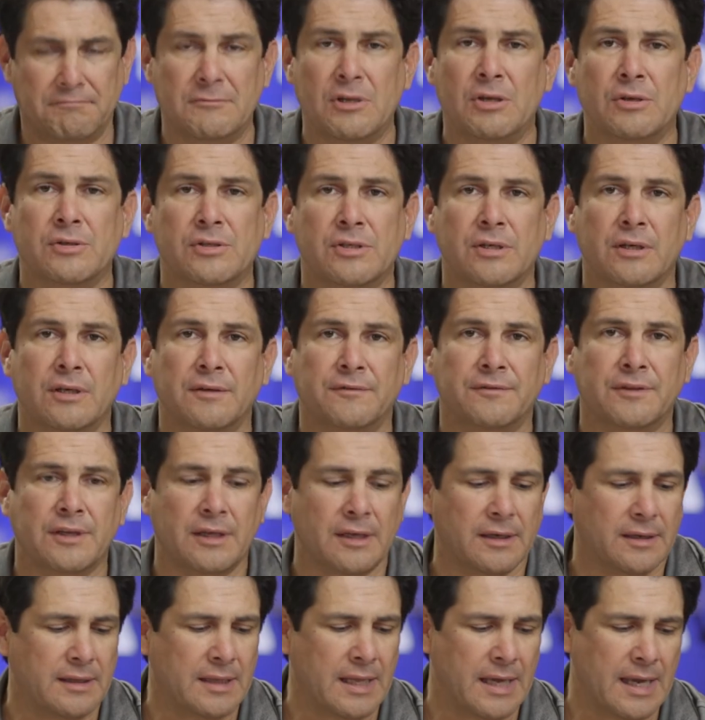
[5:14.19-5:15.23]
user of
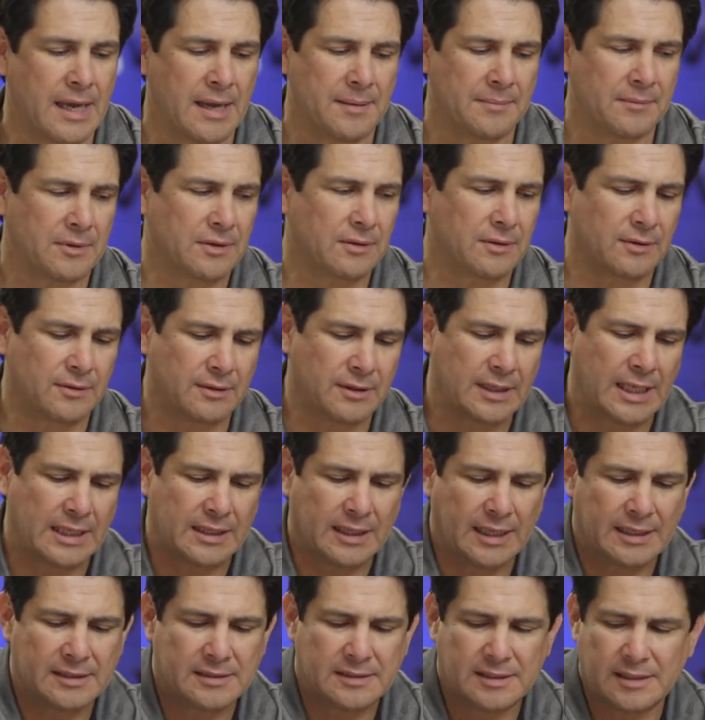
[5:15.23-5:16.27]
the, the M
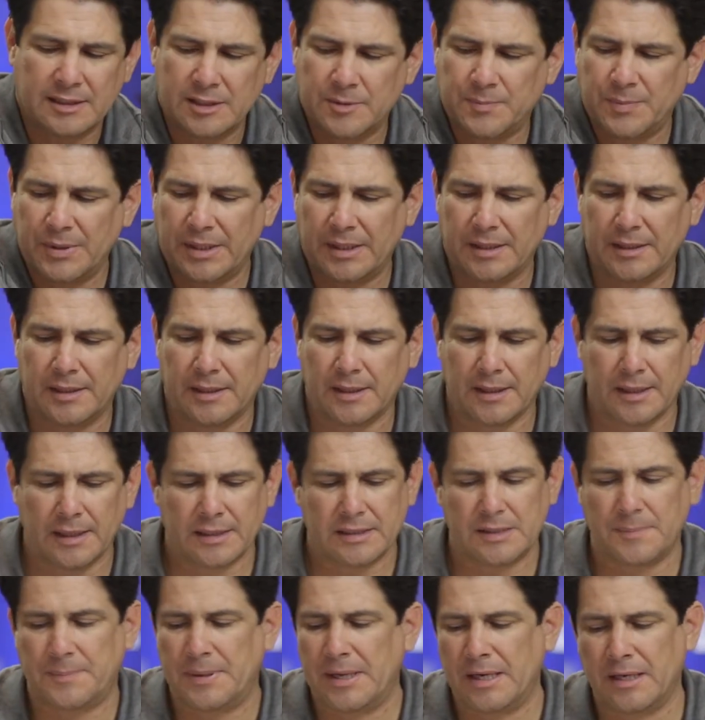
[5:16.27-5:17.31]
lenses, but
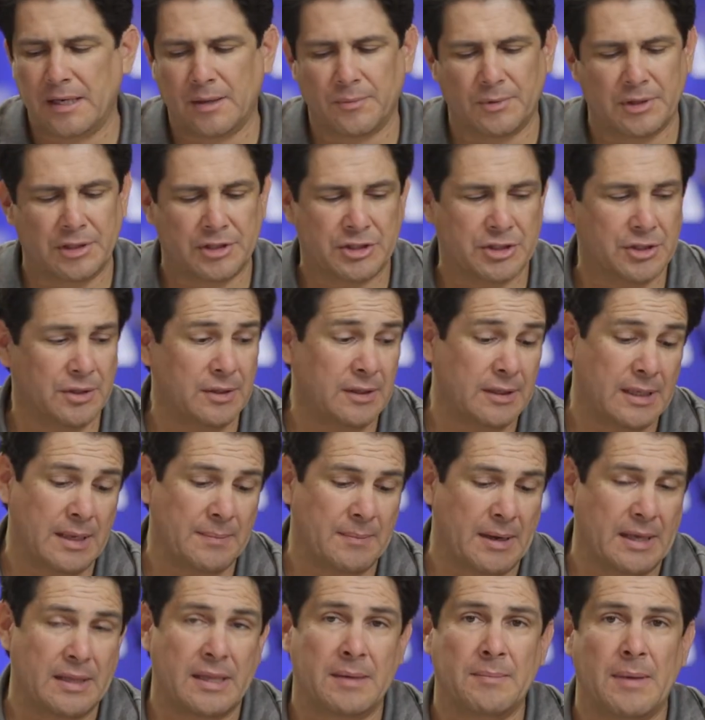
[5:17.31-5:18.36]
depending on what you're shooting, they
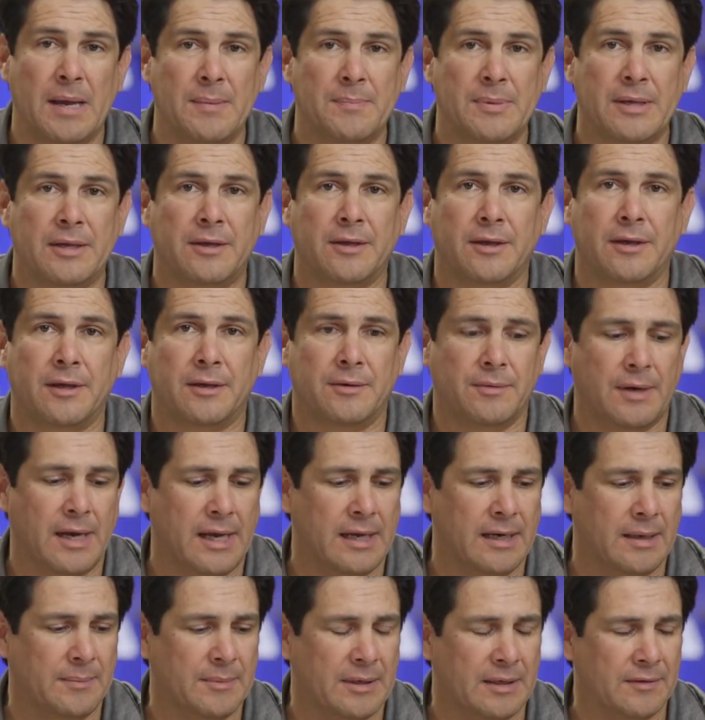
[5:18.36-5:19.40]
might, they might be good,
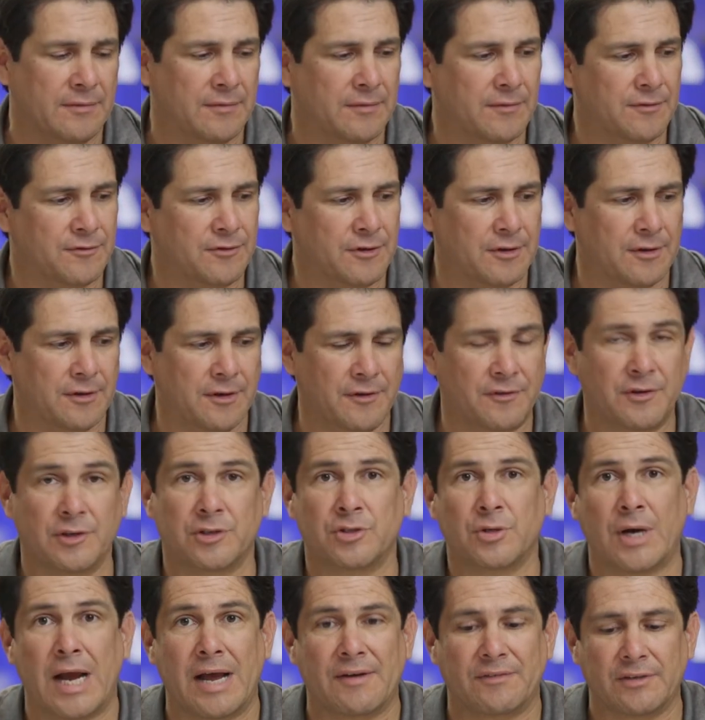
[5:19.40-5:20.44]
right? I mean, for if you're
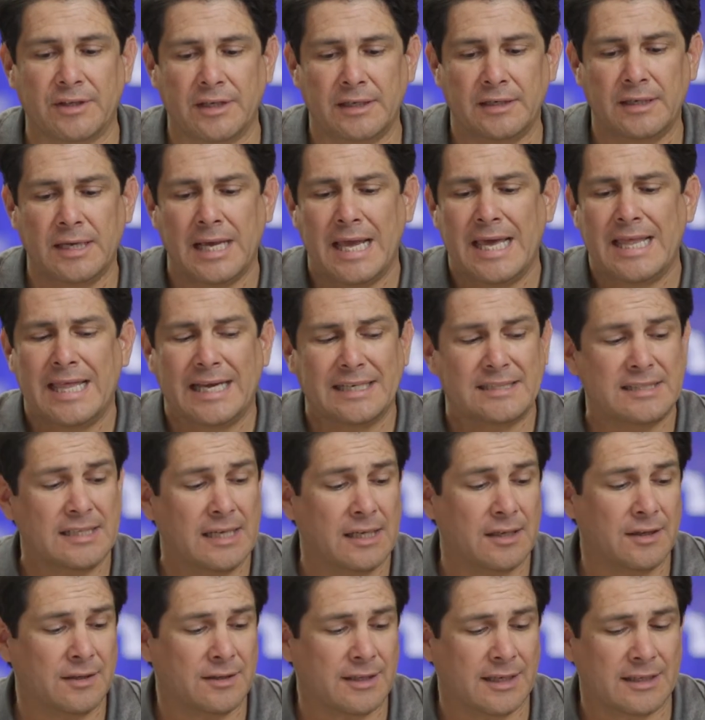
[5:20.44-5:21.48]
traveling, that's the
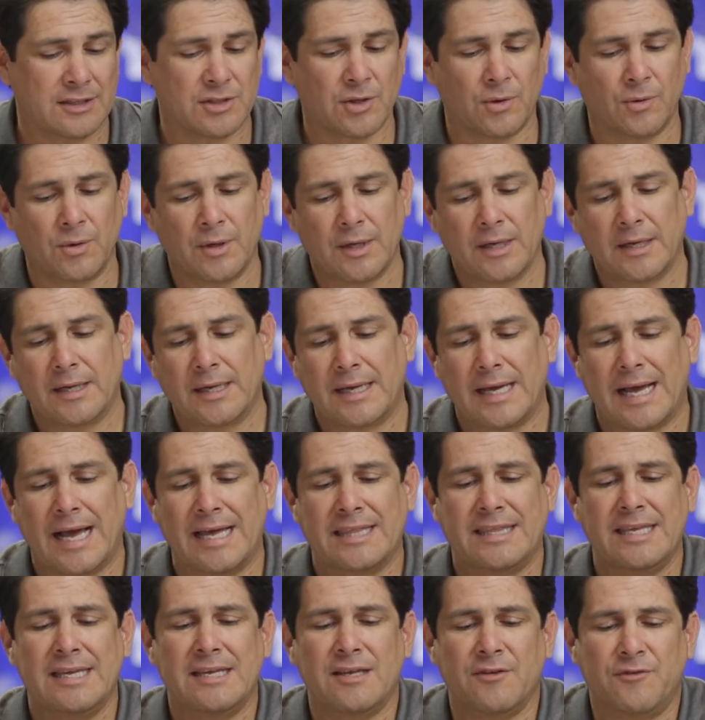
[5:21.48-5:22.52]
other thing. So
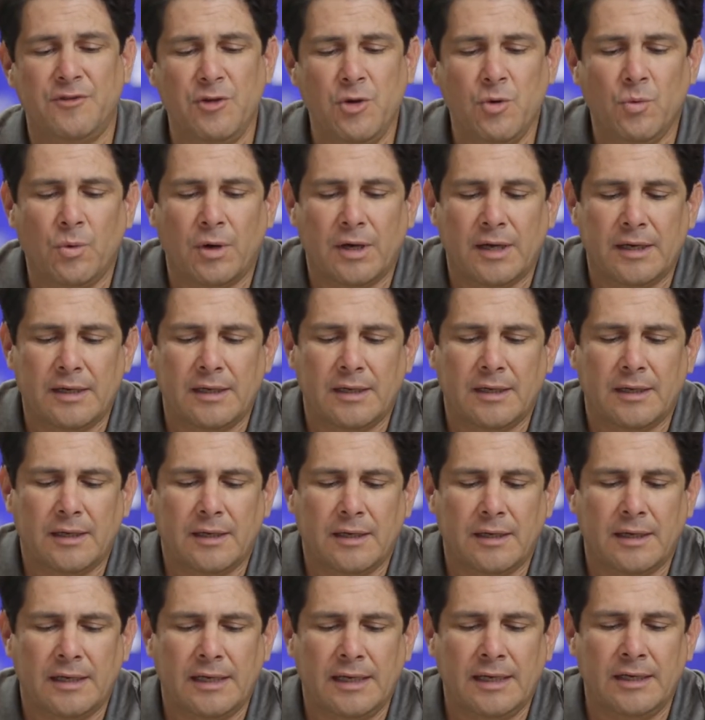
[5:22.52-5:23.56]
I think if you want
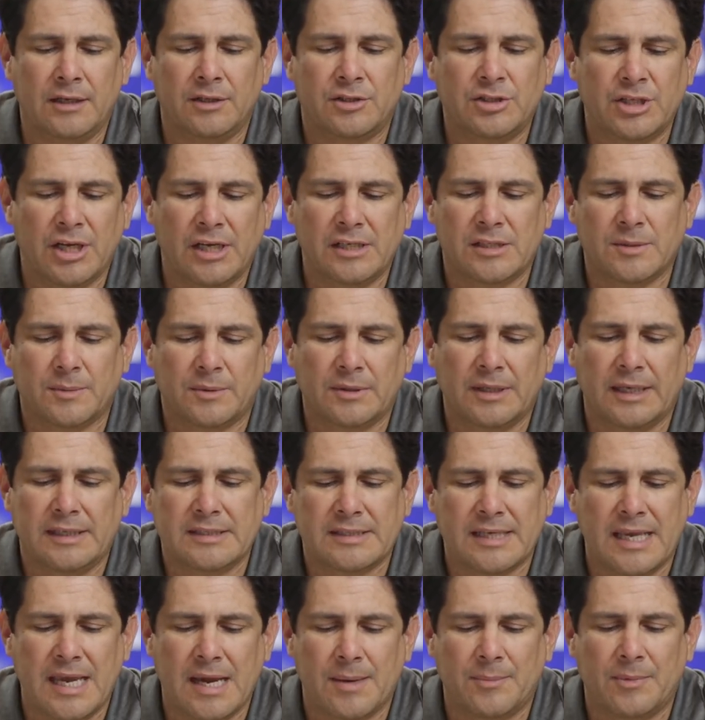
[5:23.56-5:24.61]
an interchangeable
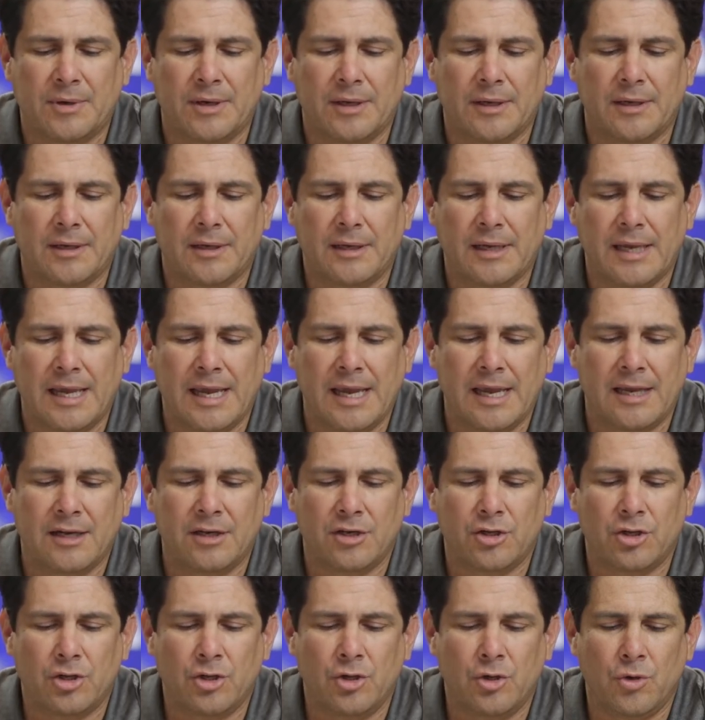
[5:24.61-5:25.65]
lens camera
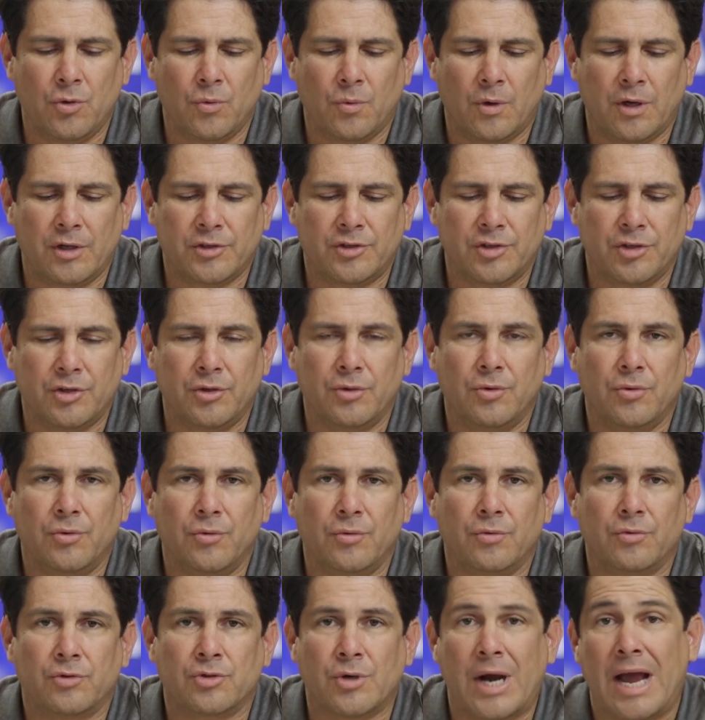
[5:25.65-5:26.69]
and you want
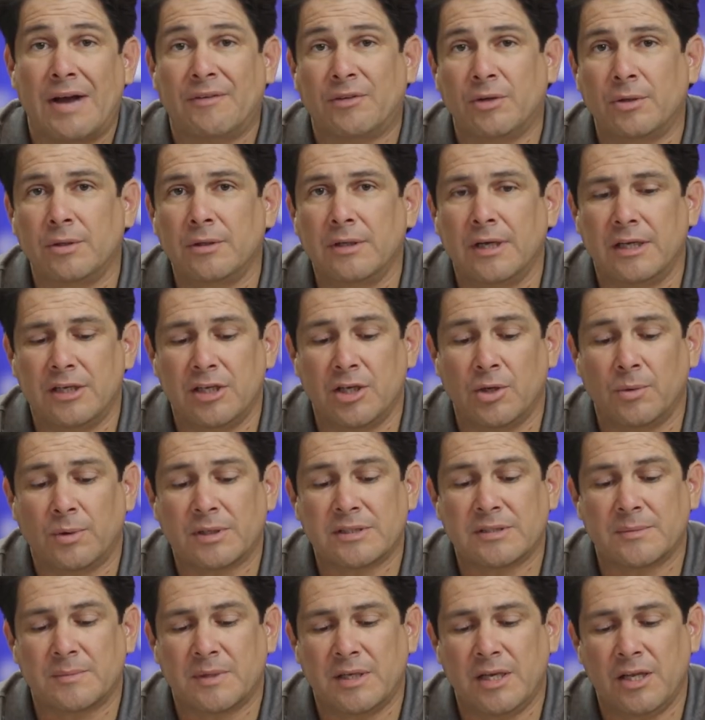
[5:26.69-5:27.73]
to travel and you don't
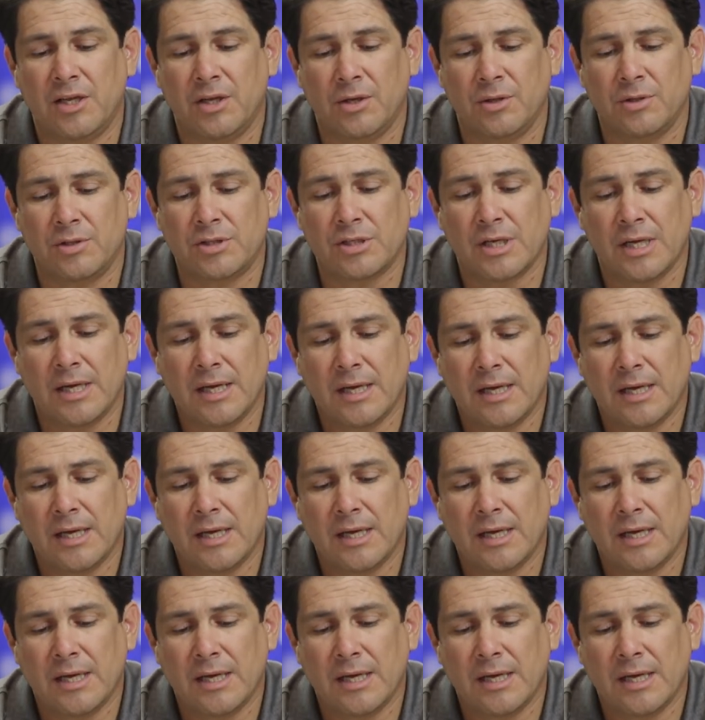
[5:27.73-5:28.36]
want something huge,